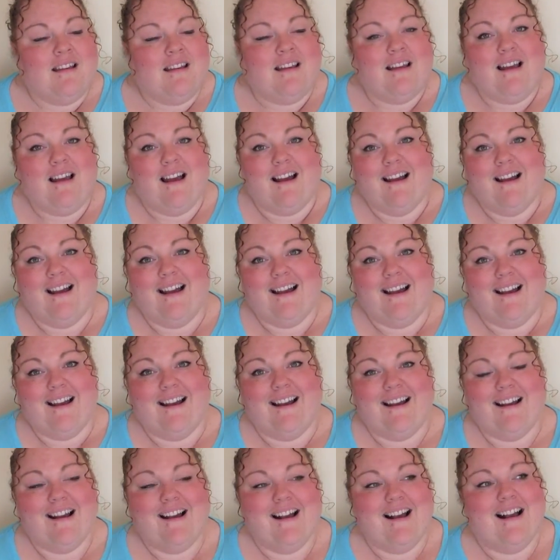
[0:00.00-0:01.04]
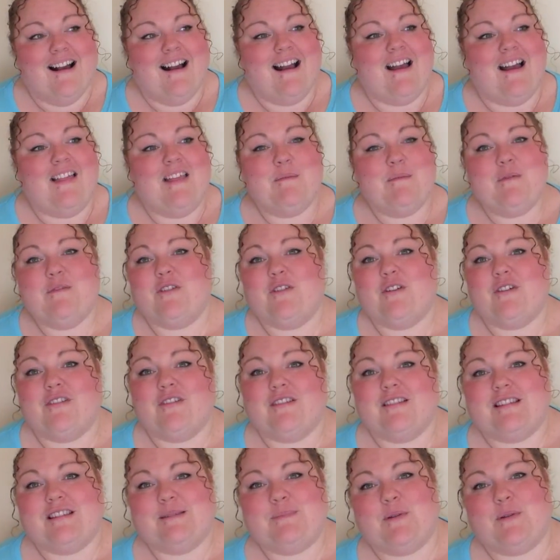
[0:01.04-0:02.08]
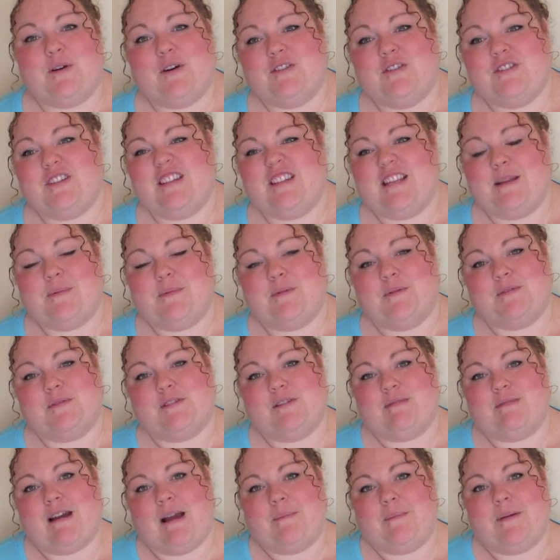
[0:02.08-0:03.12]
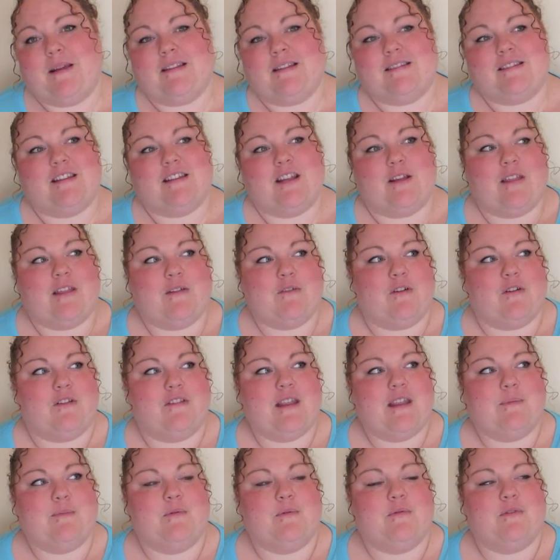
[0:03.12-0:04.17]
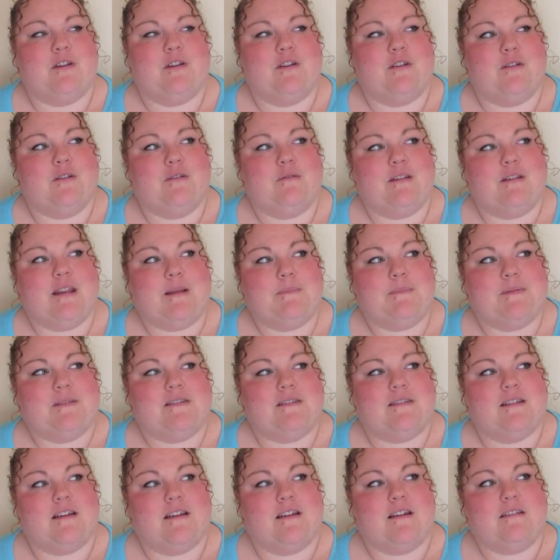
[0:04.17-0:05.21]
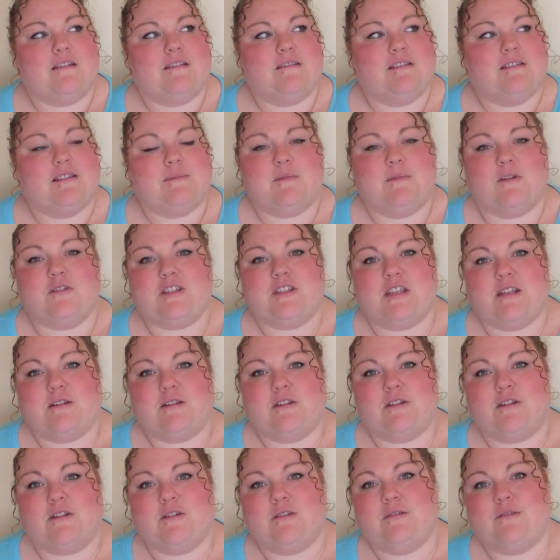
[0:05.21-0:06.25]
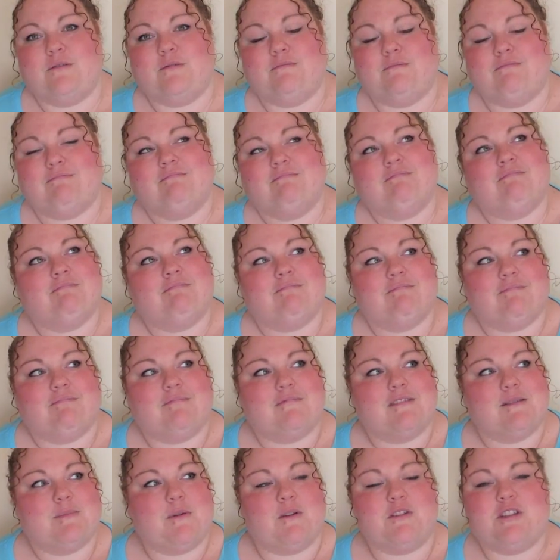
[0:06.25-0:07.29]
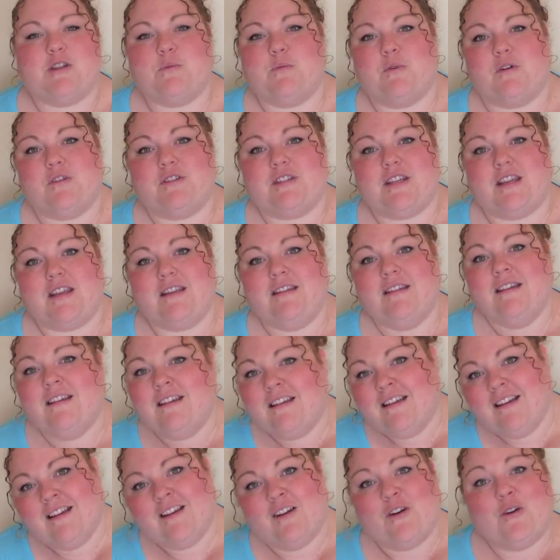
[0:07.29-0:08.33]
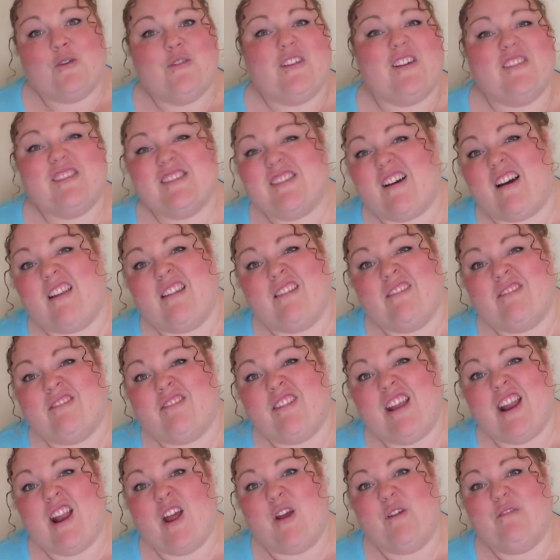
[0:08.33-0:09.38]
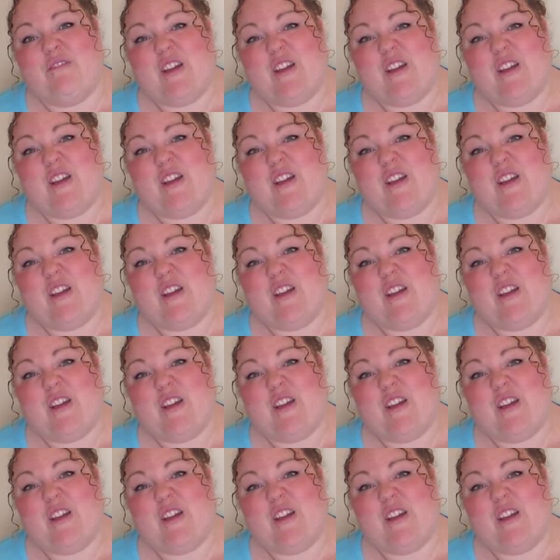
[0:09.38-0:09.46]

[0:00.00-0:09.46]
And then we've got the Splodge and Nibbles, the rabbits. You know, they've got Nibble Noo, Nibster, Splodgy Doo, Splodgy Wodgy. All those kind of, you know,